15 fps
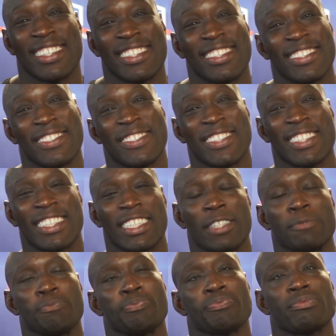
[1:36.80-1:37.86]
Did, did the
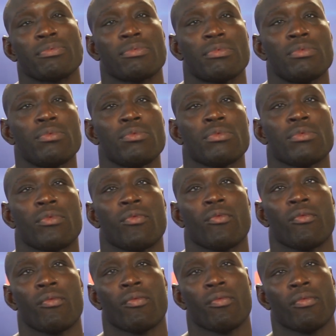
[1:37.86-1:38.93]
result have any, so did the
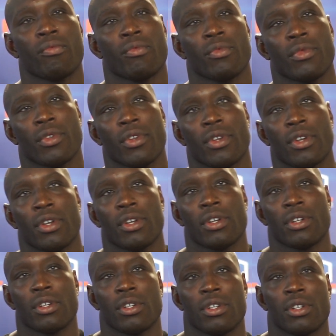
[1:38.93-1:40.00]
result really have nothing to do with the
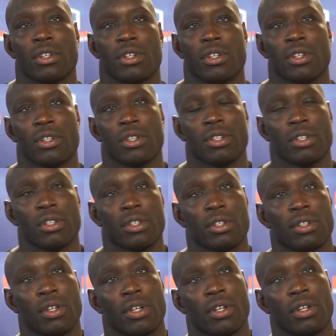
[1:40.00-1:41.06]
weight move? Did you know like
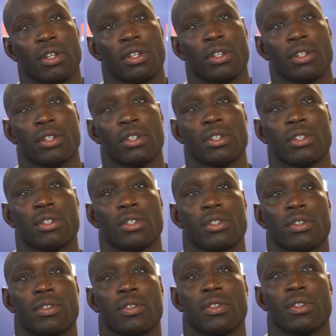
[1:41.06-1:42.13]
win or lose in the
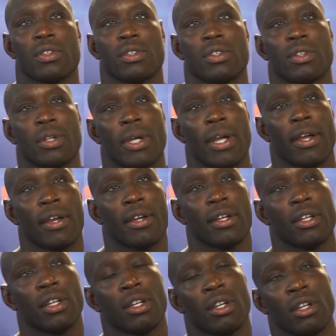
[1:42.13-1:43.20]
finals? Like I gotta get out
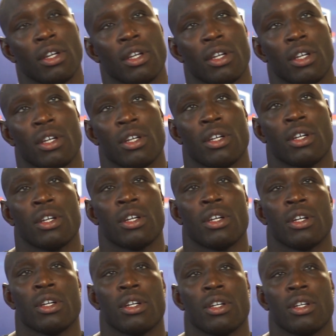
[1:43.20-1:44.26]
of 170. I can't do this
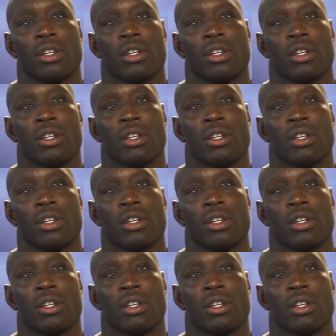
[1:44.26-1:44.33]
anymore.